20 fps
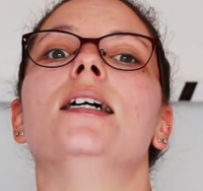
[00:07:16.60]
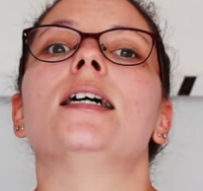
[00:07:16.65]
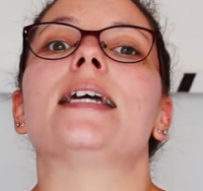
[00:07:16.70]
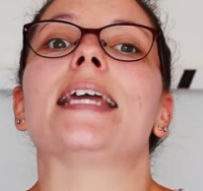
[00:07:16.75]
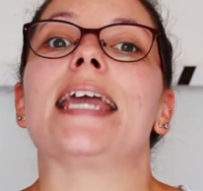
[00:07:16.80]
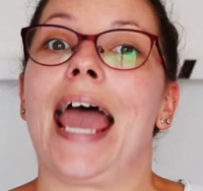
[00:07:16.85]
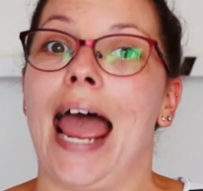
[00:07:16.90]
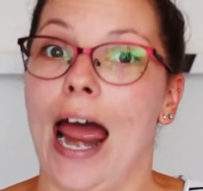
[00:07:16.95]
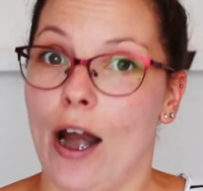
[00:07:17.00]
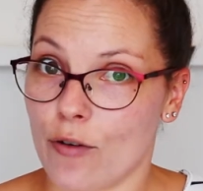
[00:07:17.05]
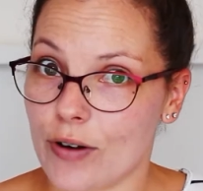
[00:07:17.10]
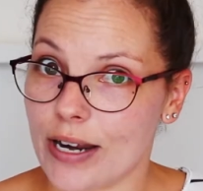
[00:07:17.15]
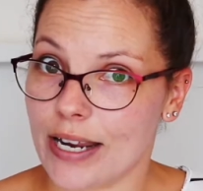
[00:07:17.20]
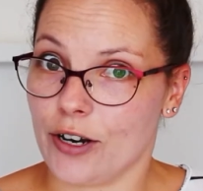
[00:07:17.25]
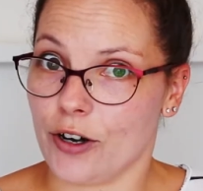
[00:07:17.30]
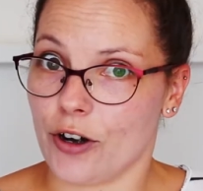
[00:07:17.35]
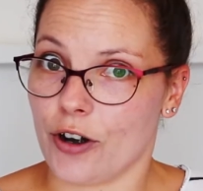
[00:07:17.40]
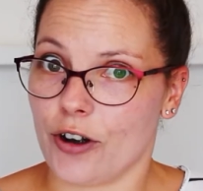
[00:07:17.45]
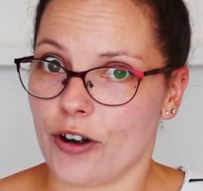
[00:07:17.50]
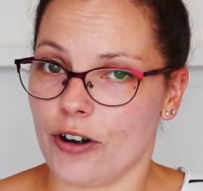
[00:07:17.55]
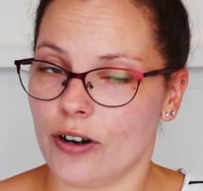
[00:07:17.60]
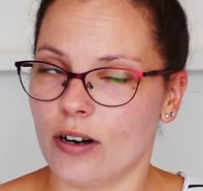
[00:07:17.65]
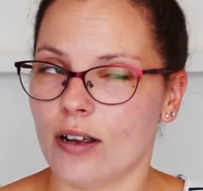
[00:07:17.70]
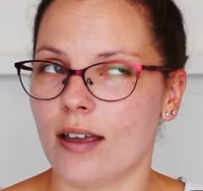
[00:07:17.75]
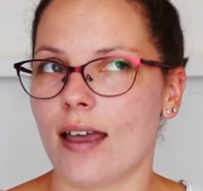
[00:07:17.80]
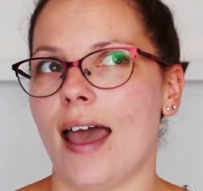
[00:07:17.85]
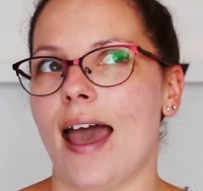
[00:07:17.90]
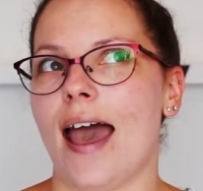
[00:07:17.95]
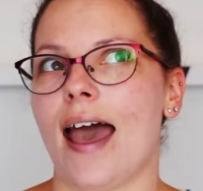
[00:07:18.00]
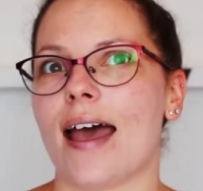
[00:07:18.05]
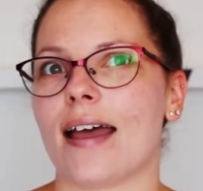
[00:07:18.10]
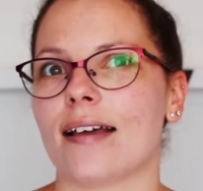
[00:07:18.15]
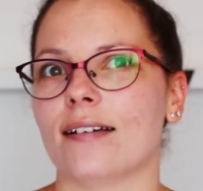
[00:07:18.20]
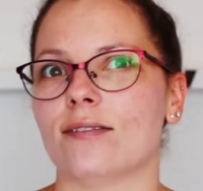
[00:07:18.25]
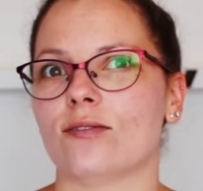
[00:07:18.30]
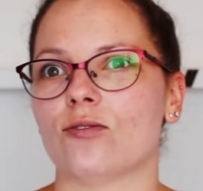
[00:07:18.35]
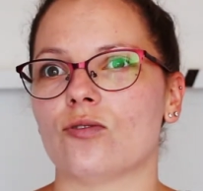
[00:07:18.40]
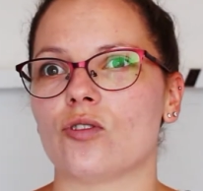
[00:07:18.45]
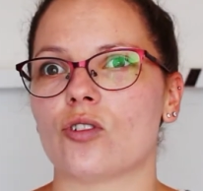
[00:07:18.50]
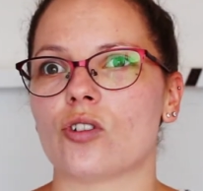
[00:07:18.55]
carrier,
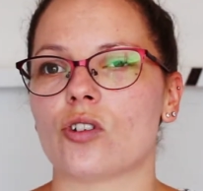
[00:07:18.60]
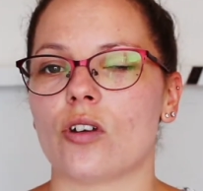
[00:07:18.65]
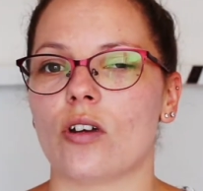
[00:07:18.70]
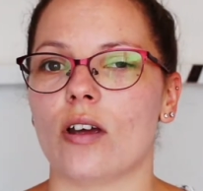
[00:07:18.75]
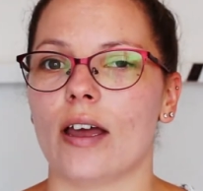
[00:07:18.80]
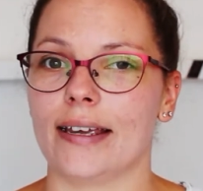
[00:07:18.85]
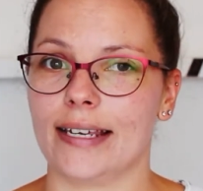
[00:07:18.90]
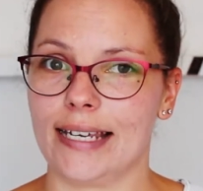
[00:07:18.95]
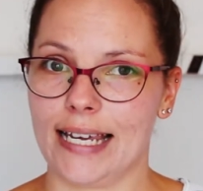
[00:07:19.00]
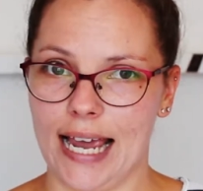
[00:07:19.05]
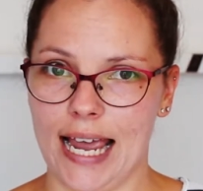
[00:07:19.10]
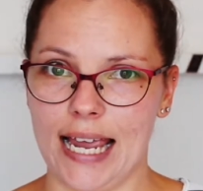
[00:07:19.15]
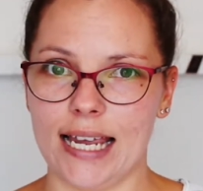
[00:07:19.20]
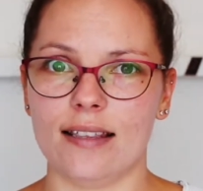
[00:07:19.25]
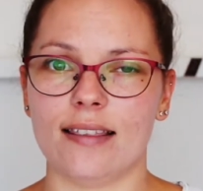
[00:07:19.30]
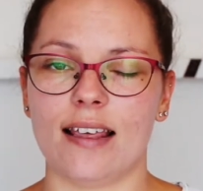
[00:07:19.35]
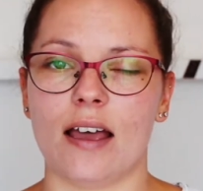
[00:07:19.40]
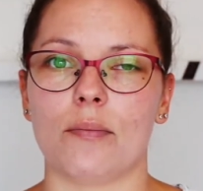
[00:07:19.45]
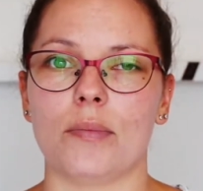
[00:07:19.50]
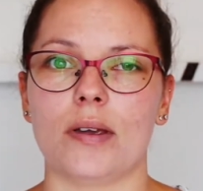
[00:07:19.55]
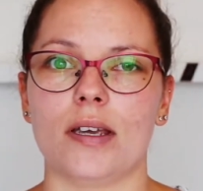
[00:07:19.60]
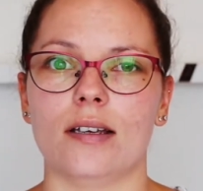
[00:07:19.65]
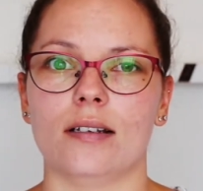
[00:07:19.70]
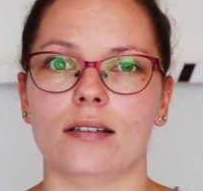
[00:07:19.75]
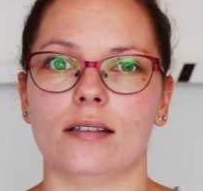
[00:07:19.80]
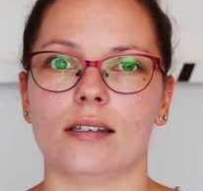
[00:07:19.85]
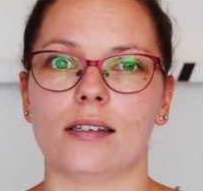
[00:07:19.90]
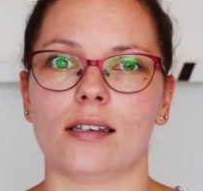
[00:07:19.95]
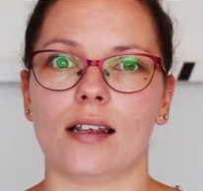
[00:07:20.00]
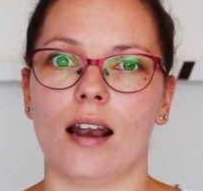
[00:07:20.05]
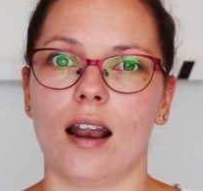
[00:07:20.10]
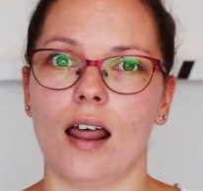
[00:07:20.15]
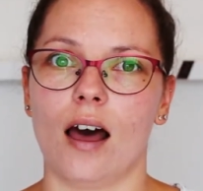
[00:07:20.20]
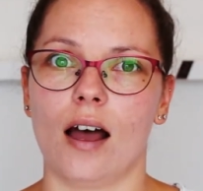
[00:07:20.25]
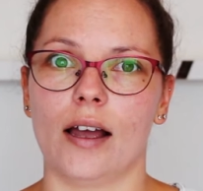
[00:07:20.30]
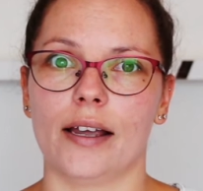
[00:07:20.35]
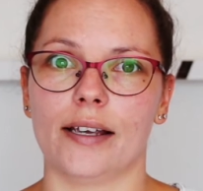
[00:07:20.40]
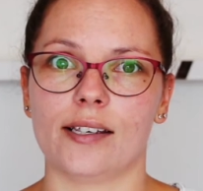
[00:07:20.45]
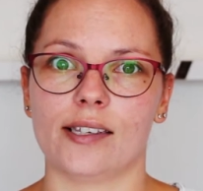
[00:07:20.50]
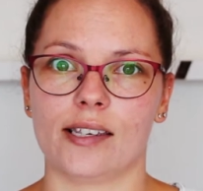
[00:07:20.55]
and again that means
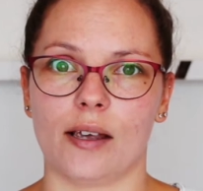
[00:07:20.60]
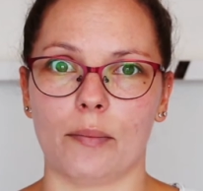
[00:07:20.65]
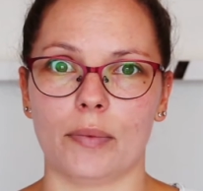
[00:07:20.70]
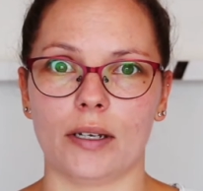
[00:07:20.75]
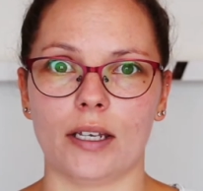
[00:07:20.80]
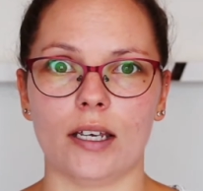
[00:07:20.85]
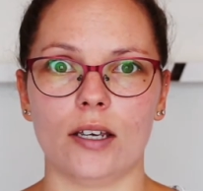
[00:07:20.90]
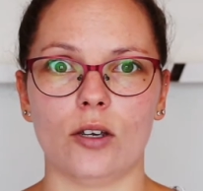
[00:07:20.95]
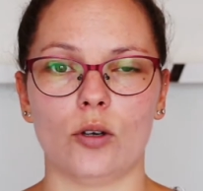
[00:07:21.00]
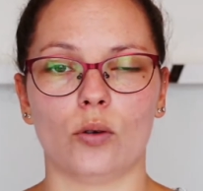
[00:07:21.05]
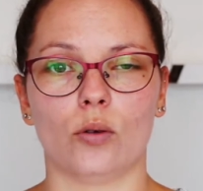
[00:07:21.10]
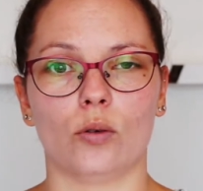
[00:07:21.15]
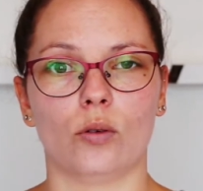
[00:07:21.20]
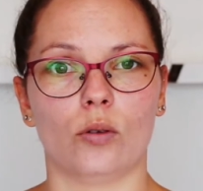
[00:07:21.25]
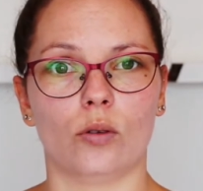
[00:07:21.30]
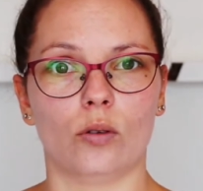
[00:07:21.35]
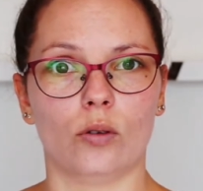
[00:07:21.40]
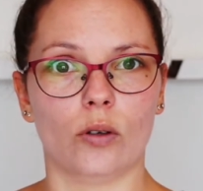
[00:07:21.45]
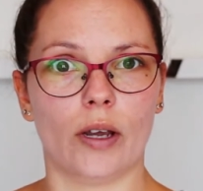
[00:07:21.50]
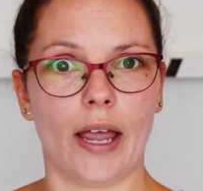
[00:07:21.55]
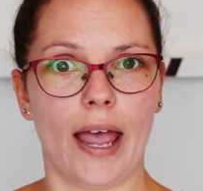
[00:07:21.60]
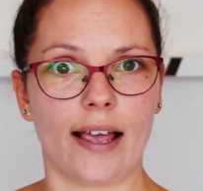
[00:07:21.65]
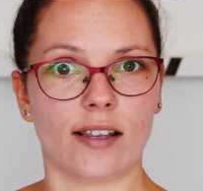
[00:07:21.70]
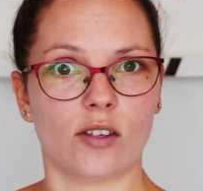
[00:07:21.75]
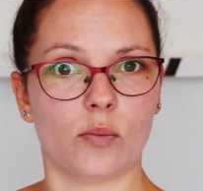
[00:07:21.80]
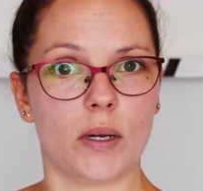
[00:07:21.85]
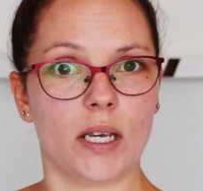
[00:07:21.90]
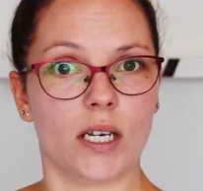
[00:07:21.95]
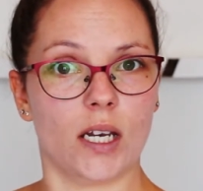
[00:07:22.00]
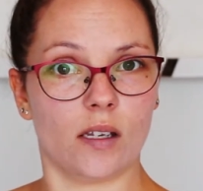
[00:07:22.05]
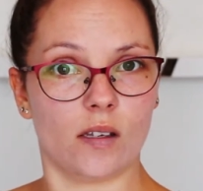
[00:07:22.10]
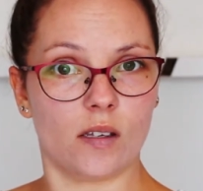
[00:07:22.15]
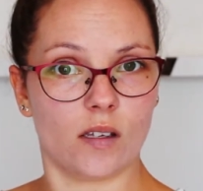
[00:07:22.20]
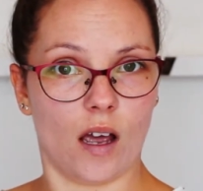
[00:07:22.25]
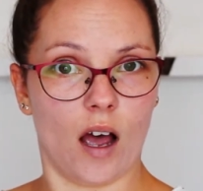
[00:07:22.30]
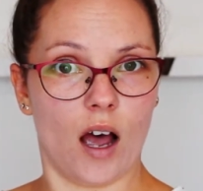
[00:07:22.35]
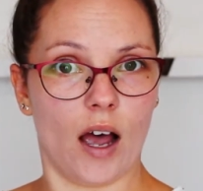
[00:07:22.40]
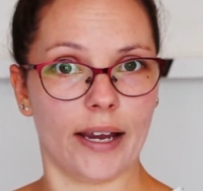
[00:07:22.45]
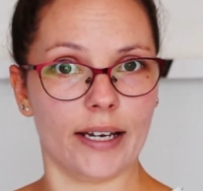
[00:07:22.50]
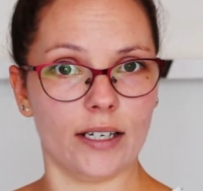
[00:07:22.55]
like somebody who has been
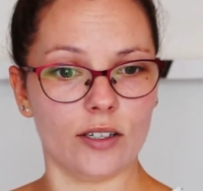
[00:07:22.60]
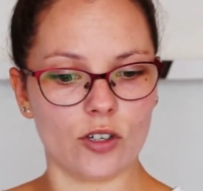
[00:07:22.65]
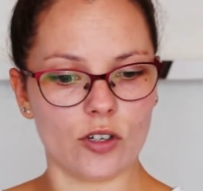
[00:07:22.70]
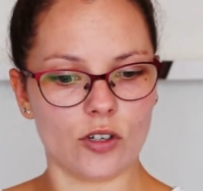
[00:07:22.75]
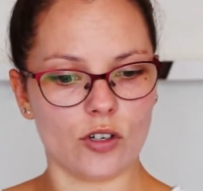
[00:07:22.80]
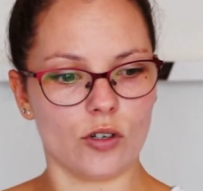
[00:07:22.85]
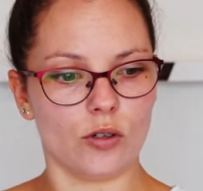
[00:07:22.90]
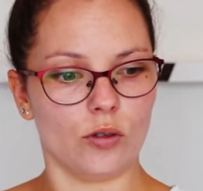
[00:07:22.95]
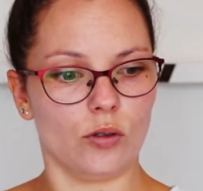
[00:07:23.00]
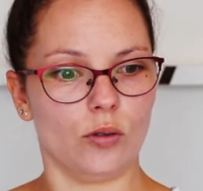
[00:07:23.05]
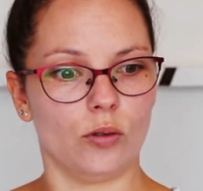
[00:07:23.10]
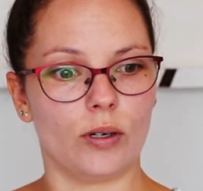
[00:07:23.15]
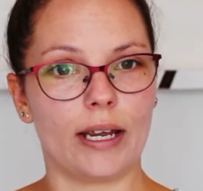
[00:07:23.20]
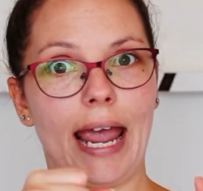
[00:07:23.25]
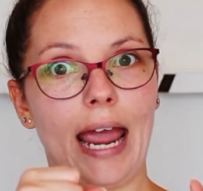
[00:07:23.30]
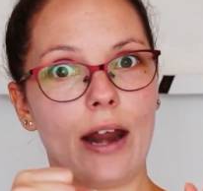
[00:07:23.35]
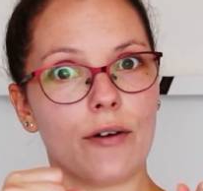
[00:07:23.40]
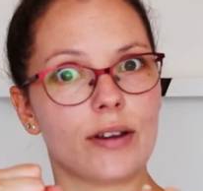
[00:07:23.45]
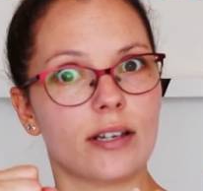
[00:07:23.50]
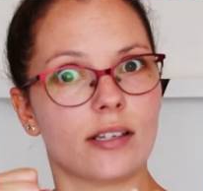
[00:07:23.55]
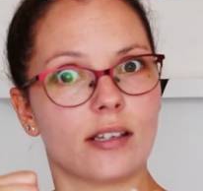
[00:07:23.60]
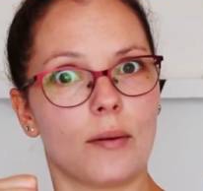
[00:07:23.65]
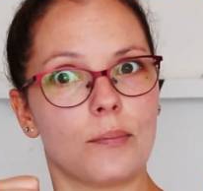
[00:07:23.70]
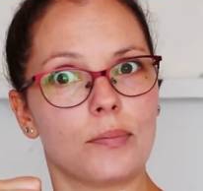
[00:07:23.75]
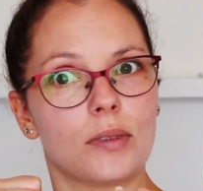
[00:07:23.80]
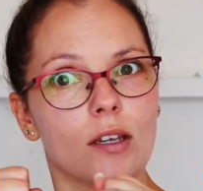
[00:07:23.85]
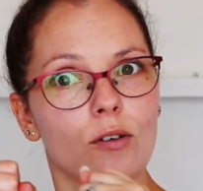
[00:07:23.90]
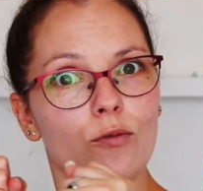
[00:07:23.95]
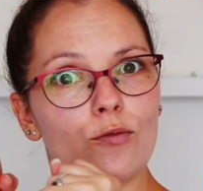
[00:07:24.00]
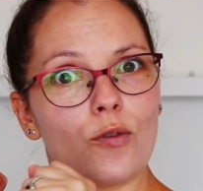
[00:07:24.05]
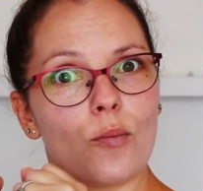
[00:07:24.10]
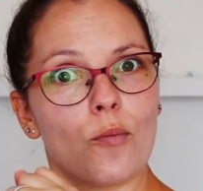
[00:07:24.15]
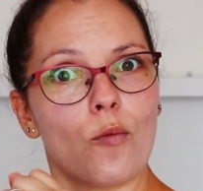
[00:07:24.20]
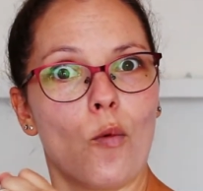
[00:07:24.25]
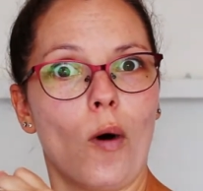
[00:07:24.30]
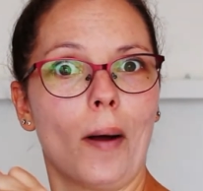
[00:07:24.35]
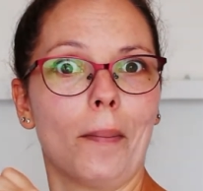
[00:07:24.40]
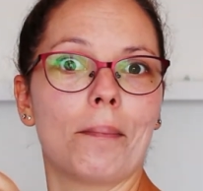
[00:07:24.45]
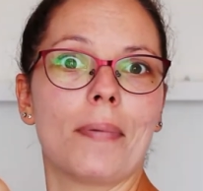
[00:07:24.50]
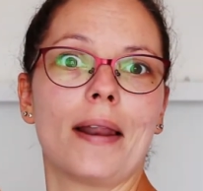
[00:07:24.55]
assigned to carry something from
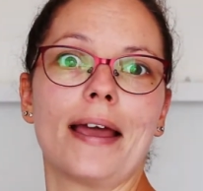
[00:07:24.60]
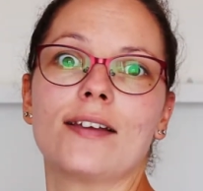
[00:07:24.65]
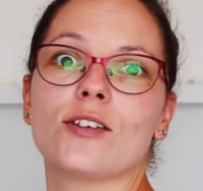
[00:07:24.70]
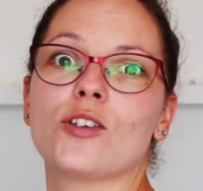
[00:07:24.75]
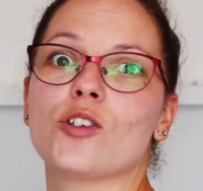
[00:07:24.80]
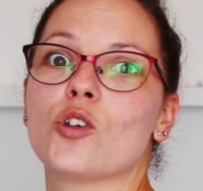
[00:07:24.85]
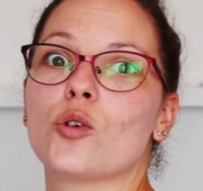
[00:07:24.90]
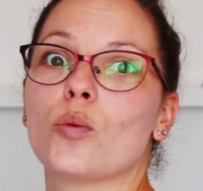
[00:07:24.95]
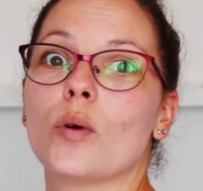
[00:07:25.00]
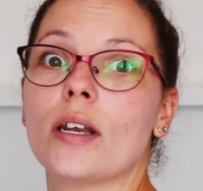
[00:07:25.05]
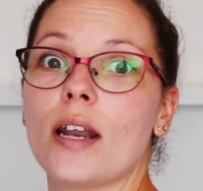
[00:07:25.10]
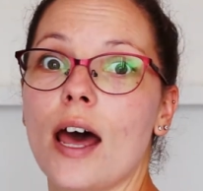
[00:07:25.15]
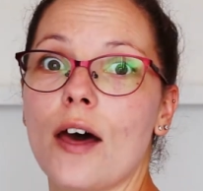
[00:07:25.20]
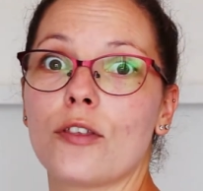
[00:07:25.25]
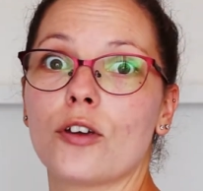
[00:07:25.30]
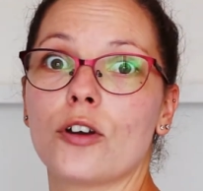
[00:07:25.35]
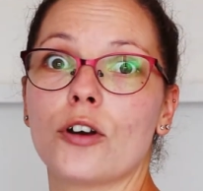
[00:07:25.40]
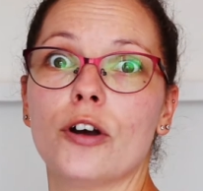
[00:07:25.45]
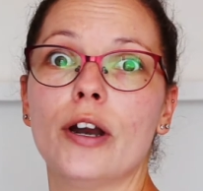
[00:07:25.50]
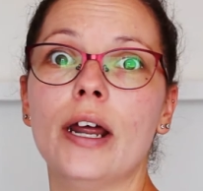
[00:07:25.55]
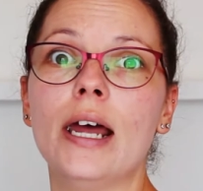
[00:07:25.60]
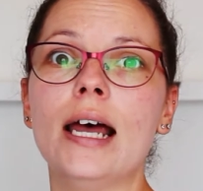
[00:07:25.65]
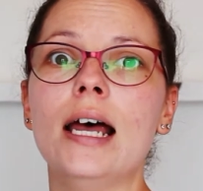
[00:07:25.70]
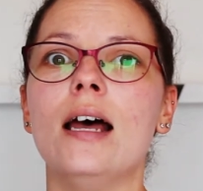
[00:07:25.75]
one place to another,